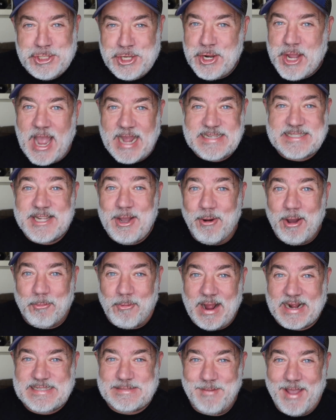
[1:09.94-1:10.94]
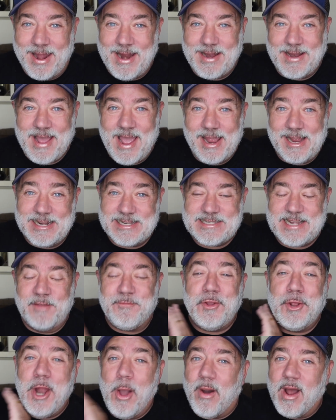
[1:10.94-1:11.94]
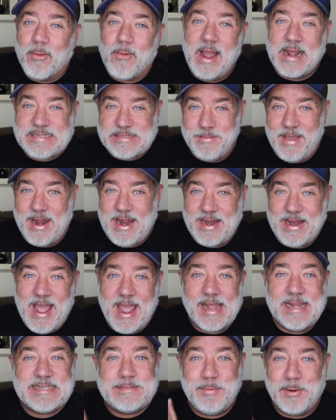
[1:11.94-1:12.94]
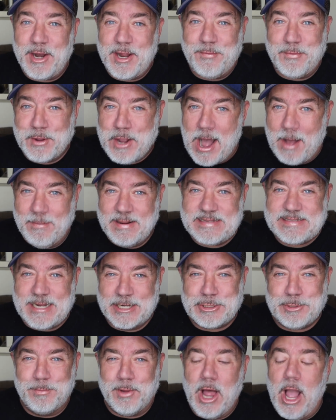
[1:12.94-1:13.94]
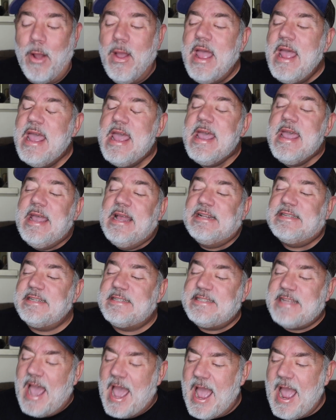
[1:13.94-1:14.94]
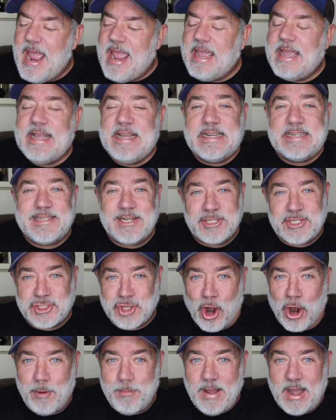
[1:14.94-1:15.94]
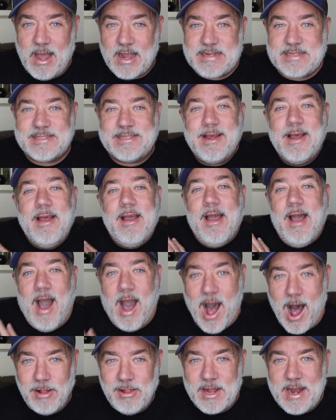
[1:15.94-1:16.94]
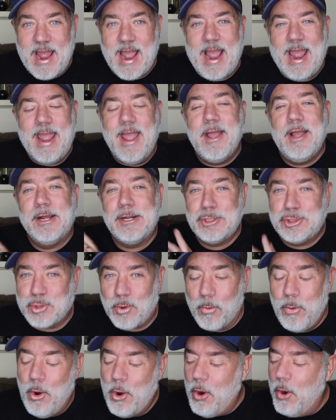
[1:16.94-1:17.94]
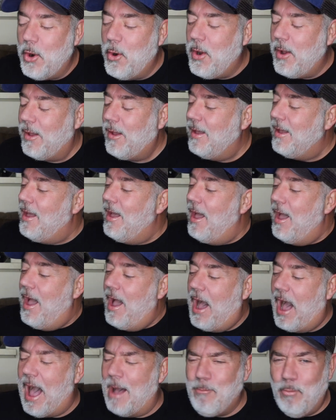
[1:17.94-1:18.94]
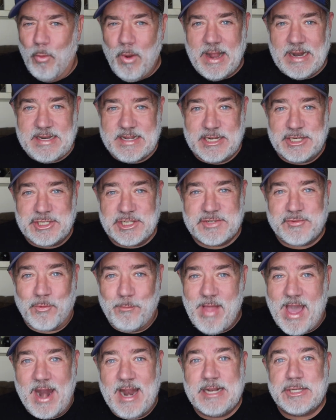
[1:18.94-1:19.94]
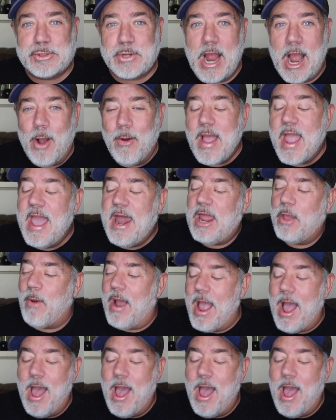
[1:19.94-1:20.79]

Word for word: do you guys know what Rex Manning Day is? If you know what Rex Manning Day is, put it in the comment section below. Today is Starbucks holiday, woo, winded just from that intro. Anyway,